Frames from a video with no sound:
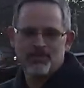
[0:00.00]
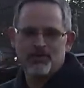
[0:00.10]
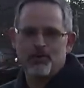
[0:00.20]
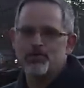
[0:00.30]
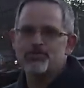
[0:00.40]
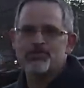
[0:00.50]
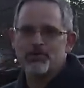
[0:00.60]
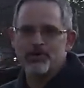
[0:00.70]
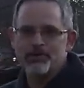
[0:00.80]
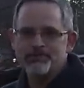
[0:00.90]
going to the
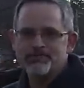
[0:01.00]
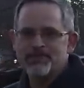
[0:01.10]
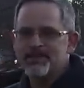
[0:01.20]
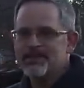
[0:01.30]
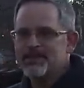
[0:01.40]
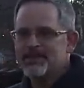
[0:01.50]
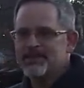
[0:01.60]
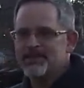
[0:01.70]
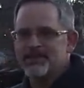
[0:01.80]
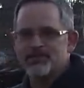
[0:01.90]
store,
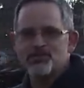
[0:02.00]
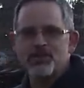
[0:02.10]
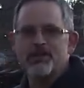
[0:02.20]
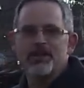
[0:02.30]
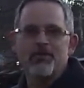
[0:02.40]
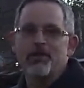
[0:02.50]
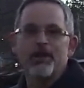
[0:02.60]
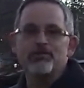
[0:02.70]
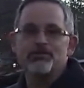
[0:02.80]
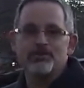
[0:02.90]
uh, sneaking out when I
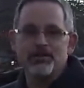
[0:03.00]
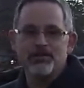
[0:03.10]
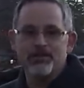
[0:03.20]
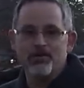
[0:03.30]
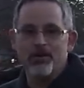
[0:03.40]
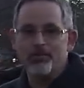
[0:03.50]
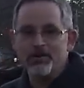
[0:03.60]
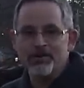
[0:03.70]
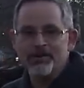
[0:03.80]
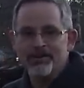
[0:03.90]
was a senior to go up
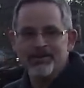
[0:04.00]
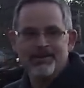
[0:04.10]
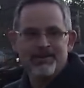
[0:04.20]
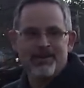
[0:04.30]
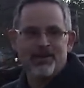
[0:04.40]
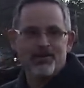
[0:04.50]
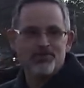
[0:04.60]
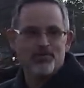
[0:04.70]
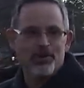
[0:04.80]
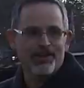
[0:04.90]
on
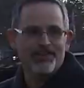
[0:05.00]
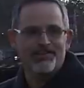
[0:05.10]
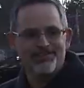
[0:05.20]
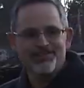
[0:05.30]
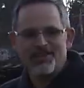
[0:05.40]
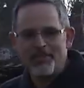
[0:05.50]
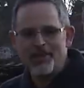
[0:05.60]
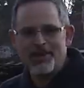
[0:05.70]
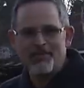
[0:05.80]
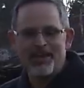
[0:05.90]
lunch break and not
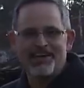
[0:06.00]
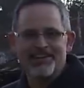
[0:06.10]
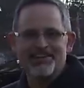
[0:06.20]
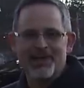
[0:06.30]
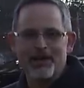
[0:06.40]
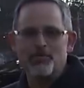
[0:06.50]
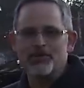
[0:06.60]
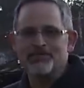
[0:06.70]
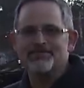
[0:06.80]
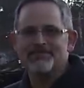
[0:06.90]
making back on time,
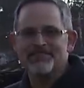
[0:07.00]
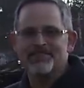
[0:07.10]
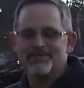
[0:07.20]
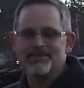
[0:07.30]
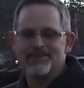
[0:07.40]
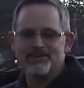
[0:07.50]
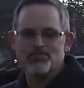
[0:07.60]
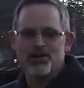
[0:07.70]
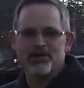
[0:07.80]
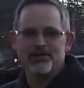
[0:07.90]
but you know, it's
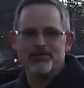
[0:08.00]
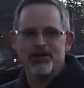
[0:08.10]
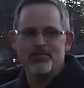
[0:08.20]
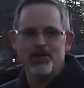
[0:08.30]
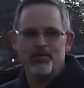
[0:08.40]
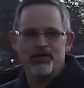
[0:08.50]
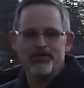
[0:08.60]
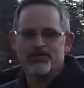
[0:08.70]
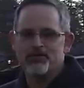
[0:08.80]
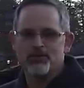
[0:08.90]
been a great memory
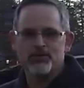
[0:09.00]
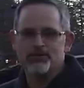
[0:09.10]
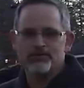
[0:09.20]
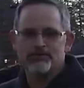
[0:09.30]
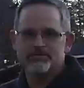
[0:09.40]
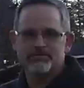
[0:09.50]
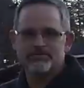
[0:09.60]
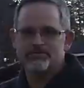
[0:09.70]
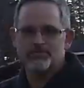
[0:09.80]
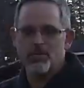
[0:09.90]
through
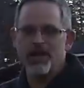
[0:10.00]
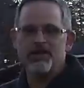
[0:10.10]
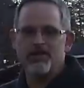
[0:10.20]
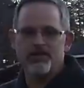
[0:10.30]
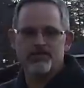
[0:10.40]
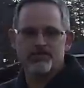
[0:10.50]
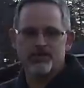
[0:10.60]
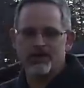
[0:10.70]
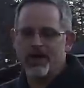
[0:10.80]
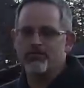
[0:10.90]
many years
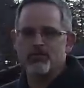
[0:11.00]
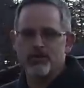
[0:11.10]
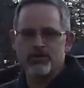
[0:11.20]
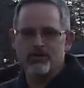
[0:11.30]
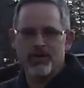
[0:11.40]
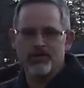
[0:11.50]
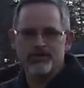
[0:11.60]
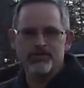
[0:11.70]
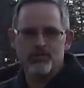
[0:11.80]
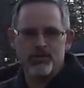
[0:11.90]
for everyone around
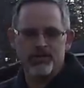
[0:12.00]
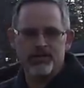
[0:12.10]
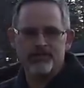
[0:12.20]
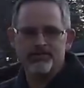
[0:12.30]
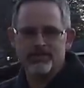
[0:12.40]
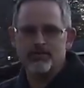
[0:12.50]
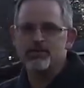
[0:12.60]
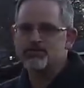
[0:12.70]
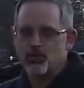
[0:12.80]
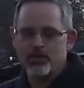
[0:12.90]
this community. It'd
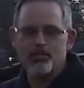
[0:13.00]
be sorely